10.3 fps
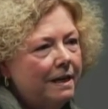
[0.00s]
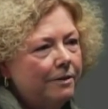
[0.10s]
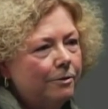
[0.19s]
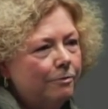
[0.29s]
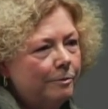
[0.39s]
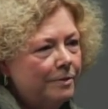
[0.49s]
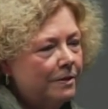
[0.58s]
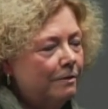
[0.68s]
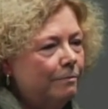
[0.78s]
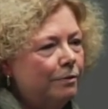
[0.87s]
The group is
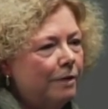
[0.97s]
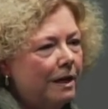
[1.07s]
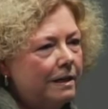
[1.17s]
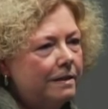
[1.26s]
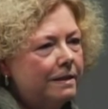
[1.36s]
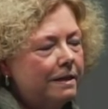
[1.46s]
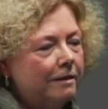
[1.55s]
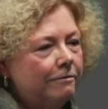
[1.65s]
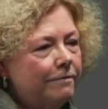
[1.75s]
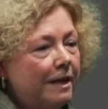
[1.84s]
comprised
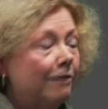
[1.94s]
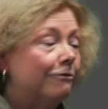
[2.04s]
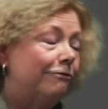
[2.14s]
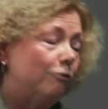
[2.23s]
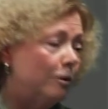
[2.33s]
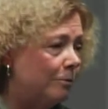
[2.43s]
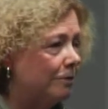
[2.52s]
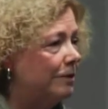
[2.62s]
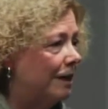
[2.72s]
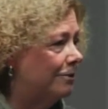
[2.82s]
of now
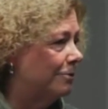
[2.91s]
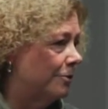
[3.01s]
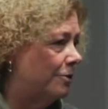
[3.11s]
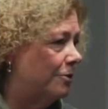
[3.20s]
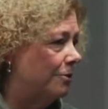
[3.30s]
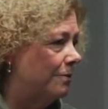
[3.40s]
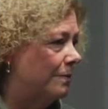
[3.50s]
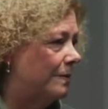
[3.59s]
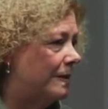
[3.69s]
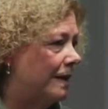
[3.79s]
former doctoral
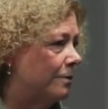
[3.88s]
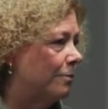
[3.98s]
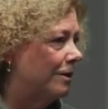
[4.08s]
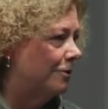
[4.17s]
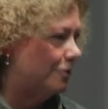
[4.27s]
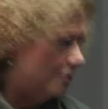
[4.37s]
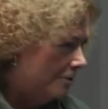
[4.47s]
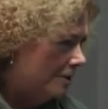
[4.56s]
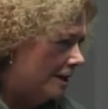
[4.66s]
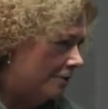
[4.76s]
students as well as
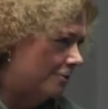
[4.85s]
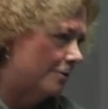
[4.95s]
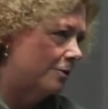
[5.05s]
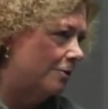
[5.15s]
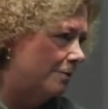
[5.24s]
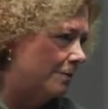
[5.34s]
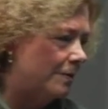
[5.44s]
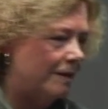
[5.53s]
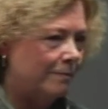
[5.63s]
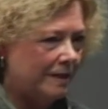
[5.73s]
current doctoral
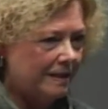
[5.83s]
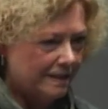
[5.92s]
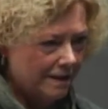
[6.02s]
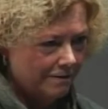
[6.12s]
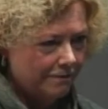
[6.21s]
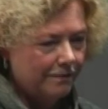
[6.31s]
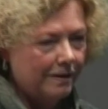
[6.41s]
students and myself.